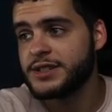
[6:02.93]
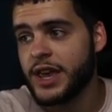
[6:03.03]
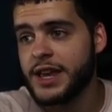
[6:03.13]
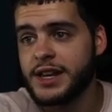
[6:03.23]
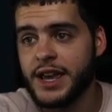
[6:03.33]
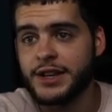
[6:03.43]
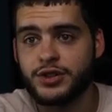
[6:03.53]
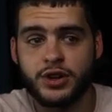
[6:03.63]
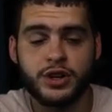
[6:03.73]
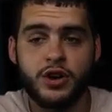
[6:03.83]
88s
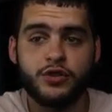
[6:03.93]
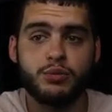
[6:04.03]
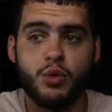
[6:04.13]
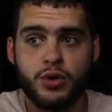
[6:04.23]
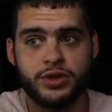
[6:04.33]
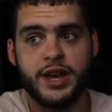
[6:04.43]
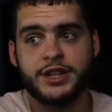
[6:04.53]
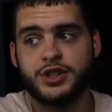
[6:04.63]
are going to go for more than that.